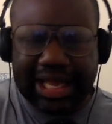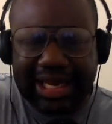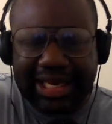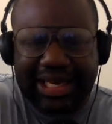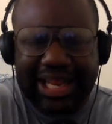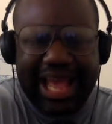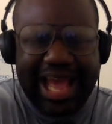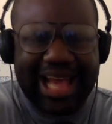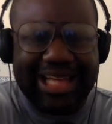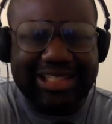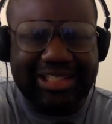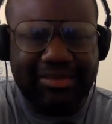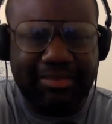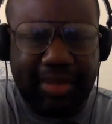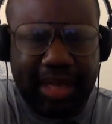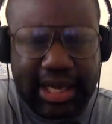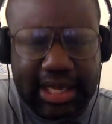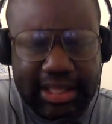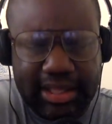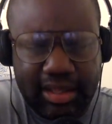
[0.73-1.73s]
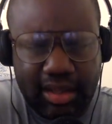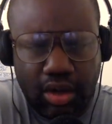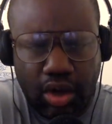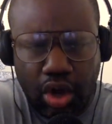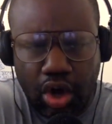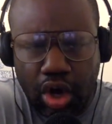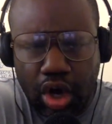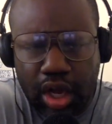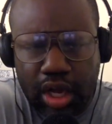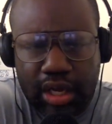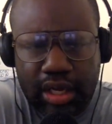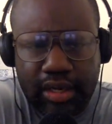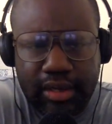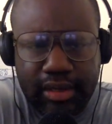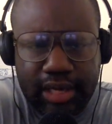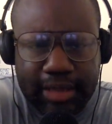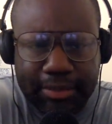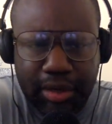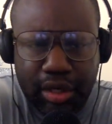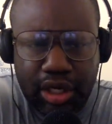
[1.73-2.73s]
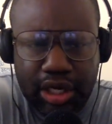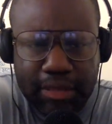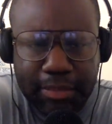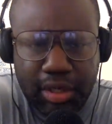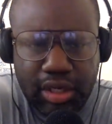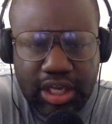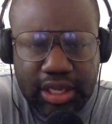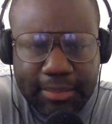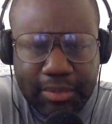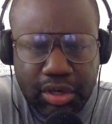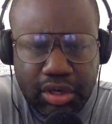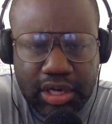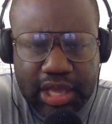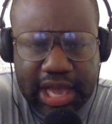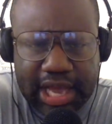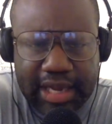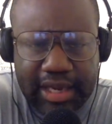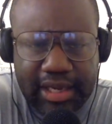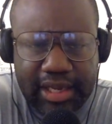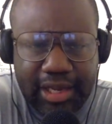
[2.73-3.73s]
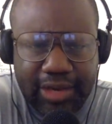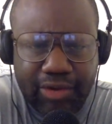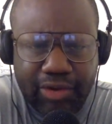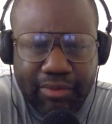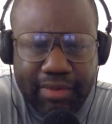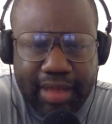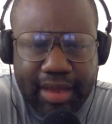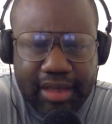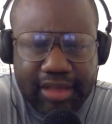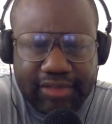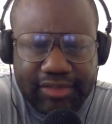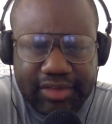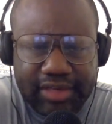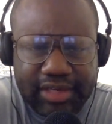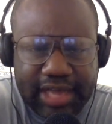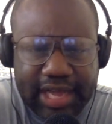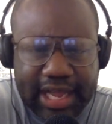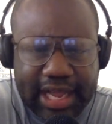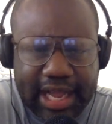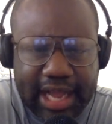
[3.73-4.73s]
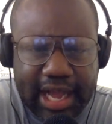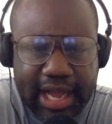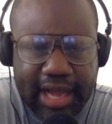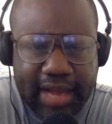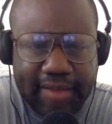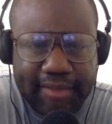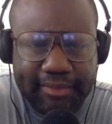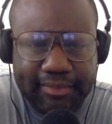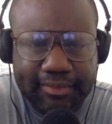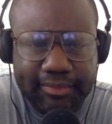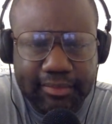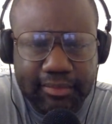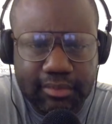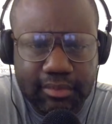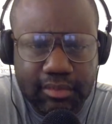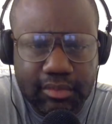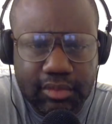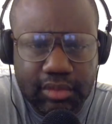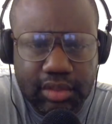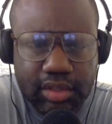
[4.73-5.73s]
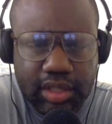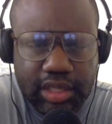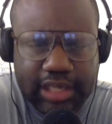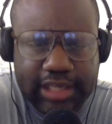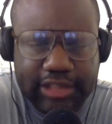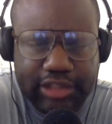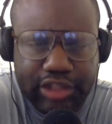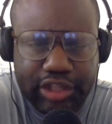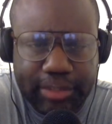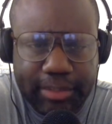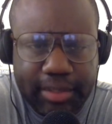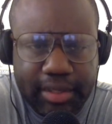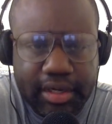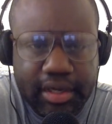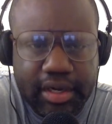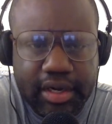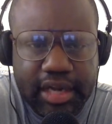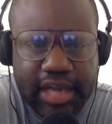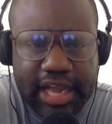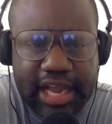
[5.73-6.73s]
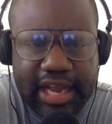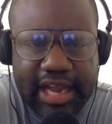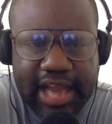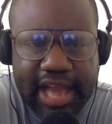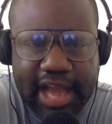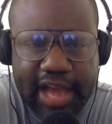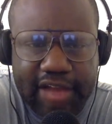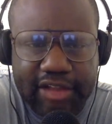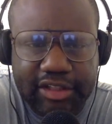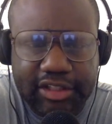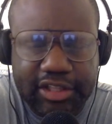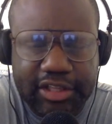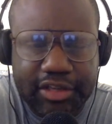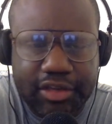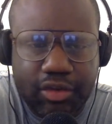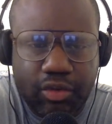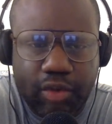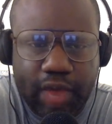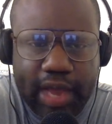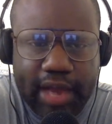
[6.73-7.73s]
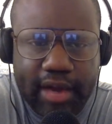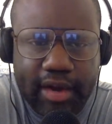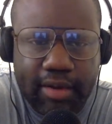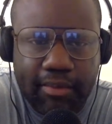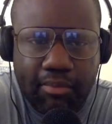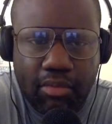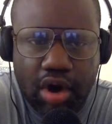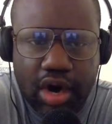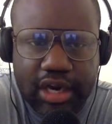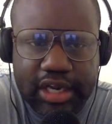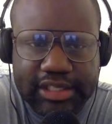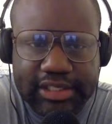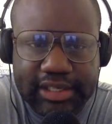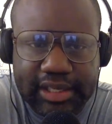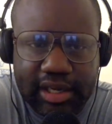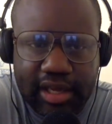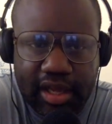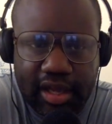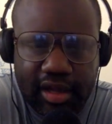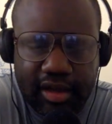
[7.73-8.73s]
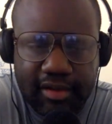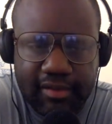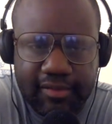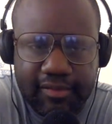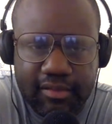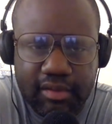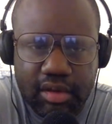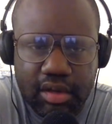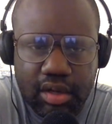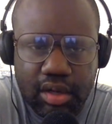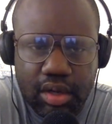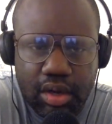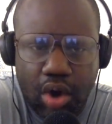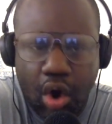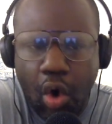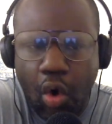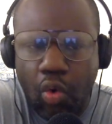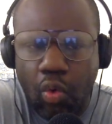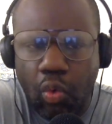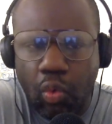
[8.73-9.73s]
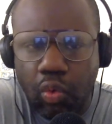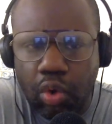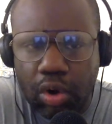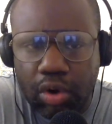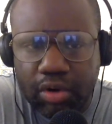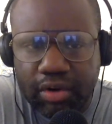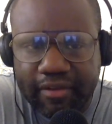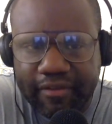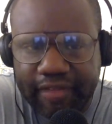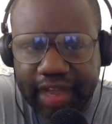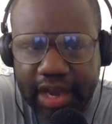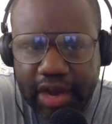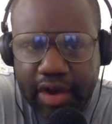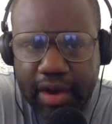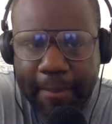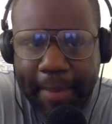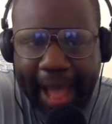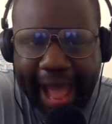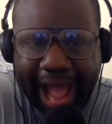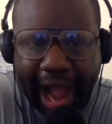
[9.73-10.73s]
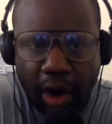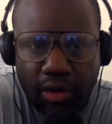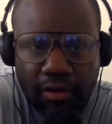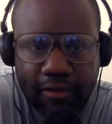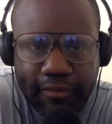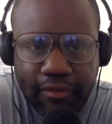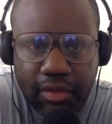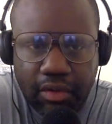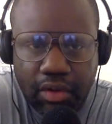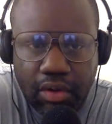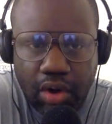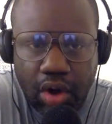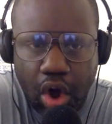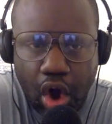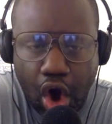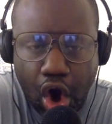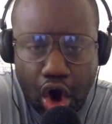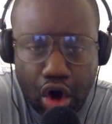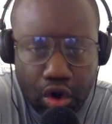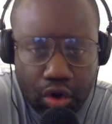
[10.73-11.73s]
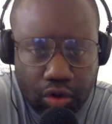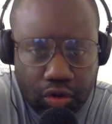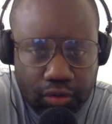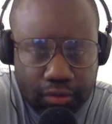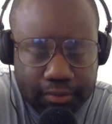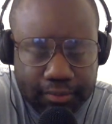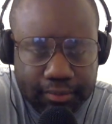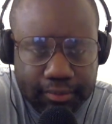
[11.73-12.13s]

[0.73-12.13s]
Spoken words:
Last month on www.negromanosphere.com, contributor and now senior writer Marcus Love wrote a very powerful article